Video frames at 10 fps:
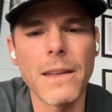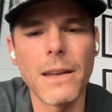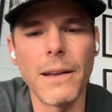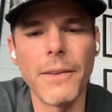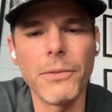
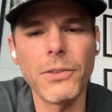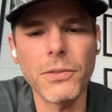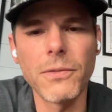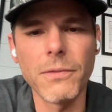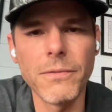it was
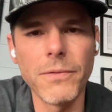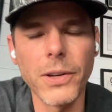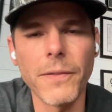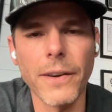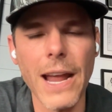just,
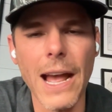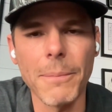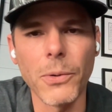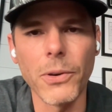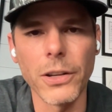we were very
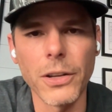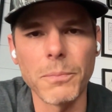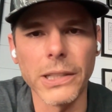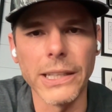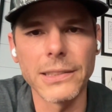happy. We were in a
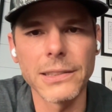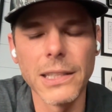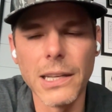good place.